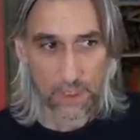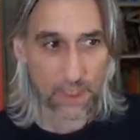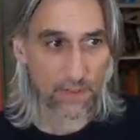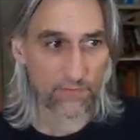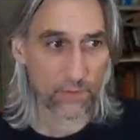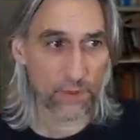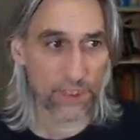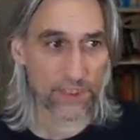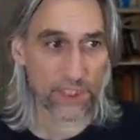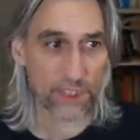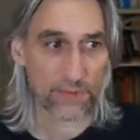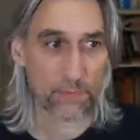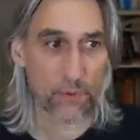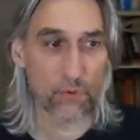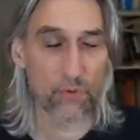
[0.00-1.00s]
If queen
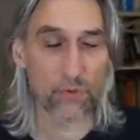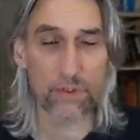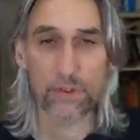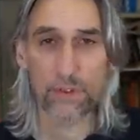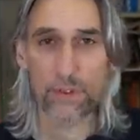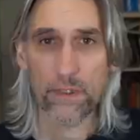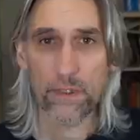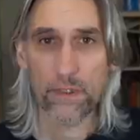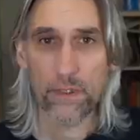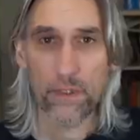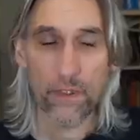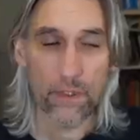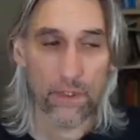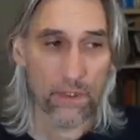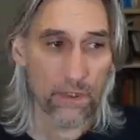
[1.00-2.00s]
takes pawn,
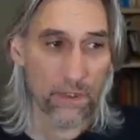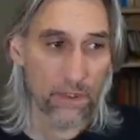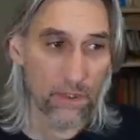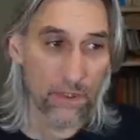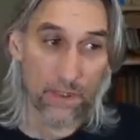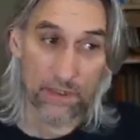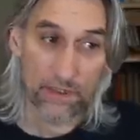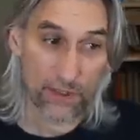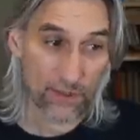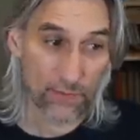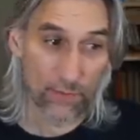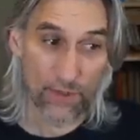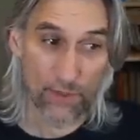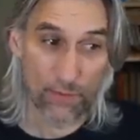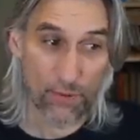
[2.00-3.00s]

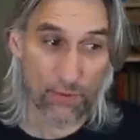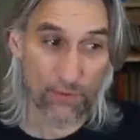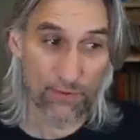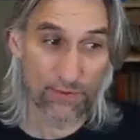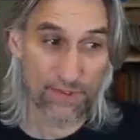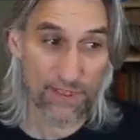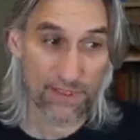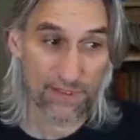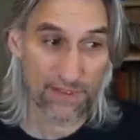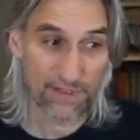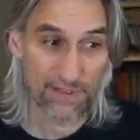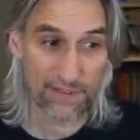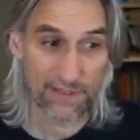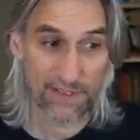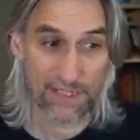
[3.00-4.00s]
doesn't win a pawn,
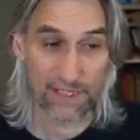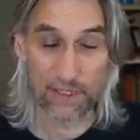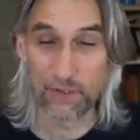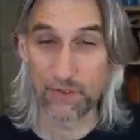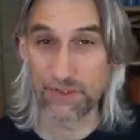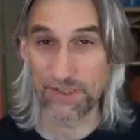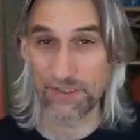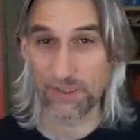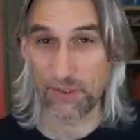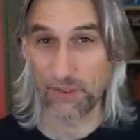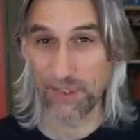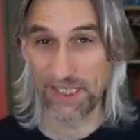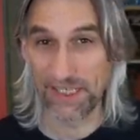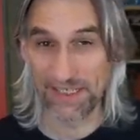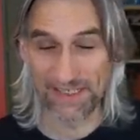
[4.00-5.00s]
it loses a
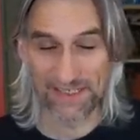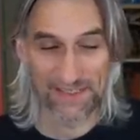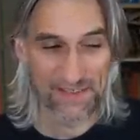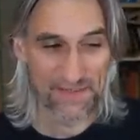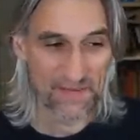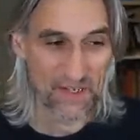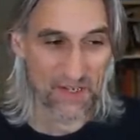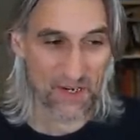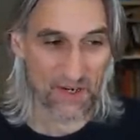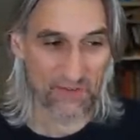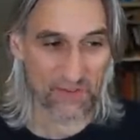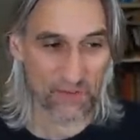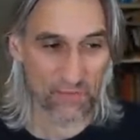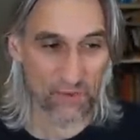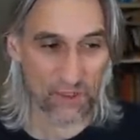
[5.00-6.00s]
queen.
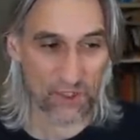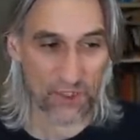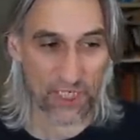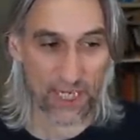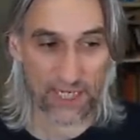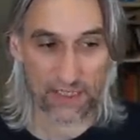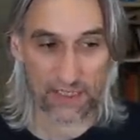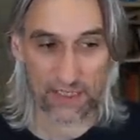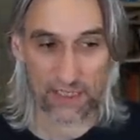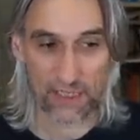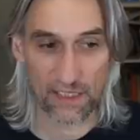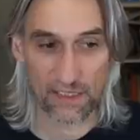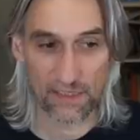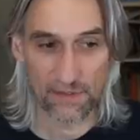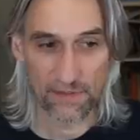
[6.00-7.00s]
After rook check, the
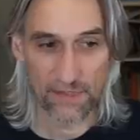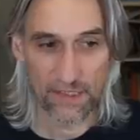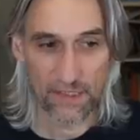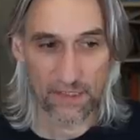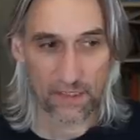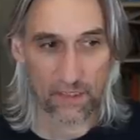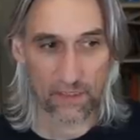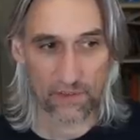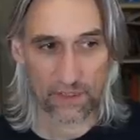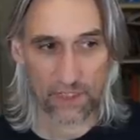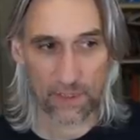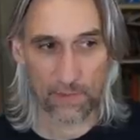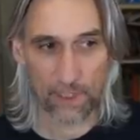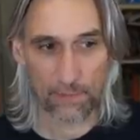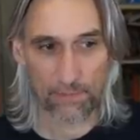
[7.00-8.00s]
king can't
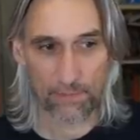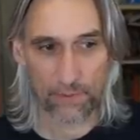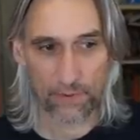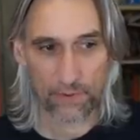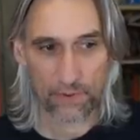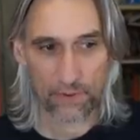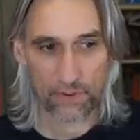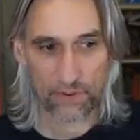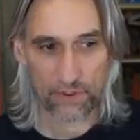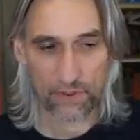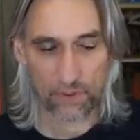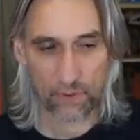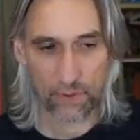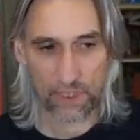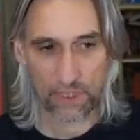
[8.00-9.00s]
come up because
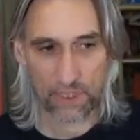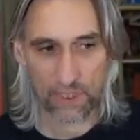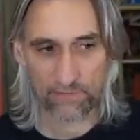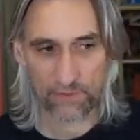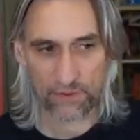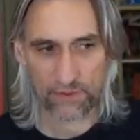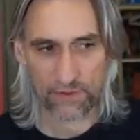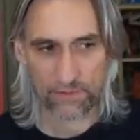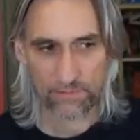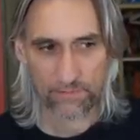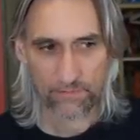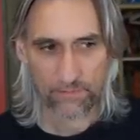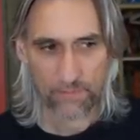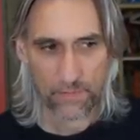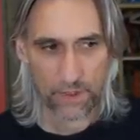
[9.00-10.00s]
the queen covers.
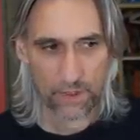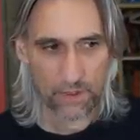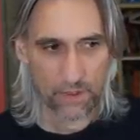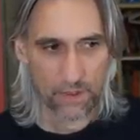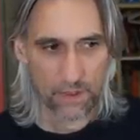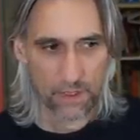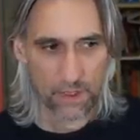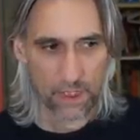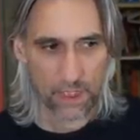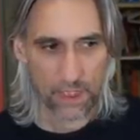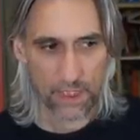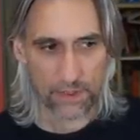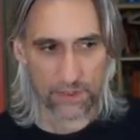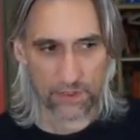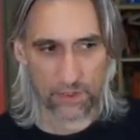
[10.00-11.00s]

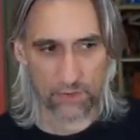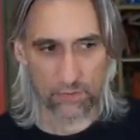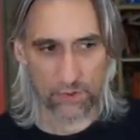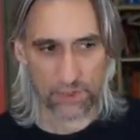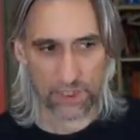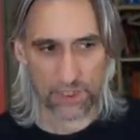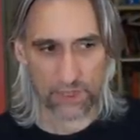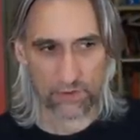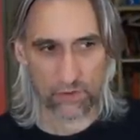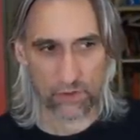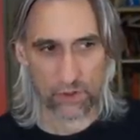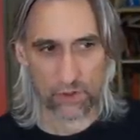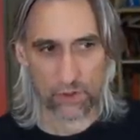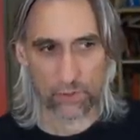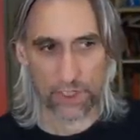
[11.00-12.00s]
And so rook takes
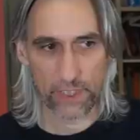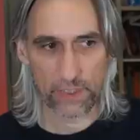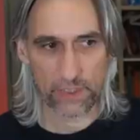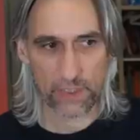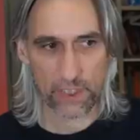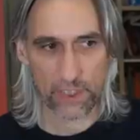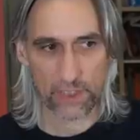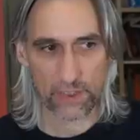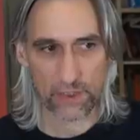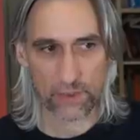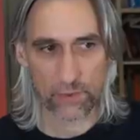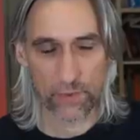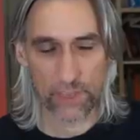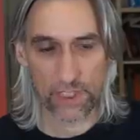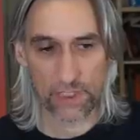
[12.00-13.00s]
rook, queen takes
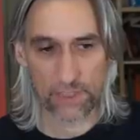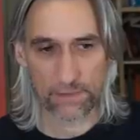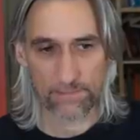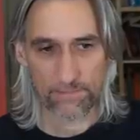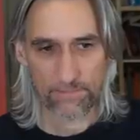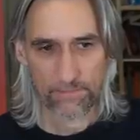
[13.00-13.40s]
queen.